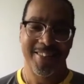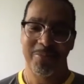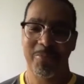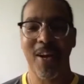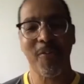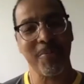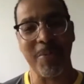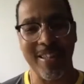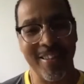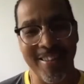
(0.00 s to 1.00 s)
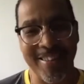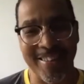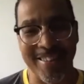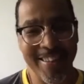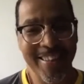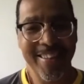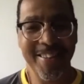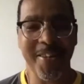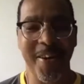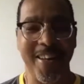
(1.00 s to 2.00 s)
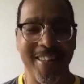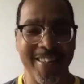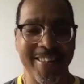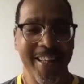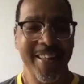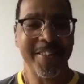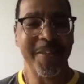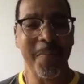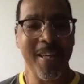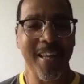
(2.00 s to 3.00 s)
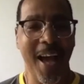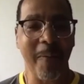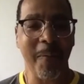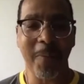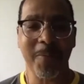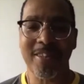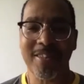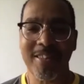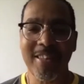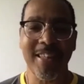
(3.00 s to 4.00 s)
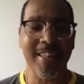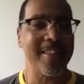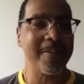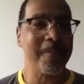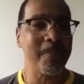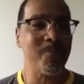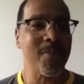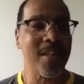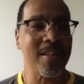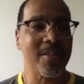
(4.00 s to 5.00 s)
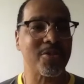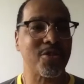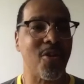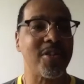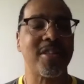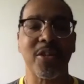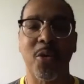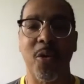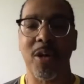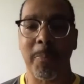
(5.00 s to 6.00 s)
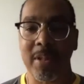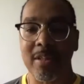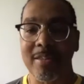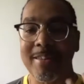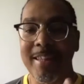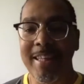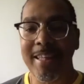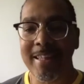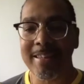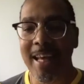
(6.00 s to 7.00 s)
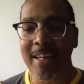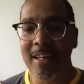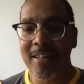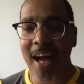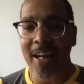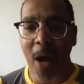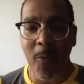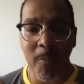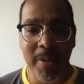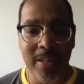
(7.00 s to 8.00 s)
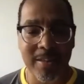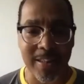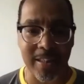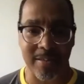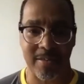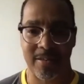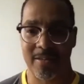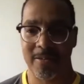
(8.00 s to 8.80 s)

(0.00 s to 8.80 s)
Pray for me. You know, because to me, I'm seeing the church get caught up into things that are not our business.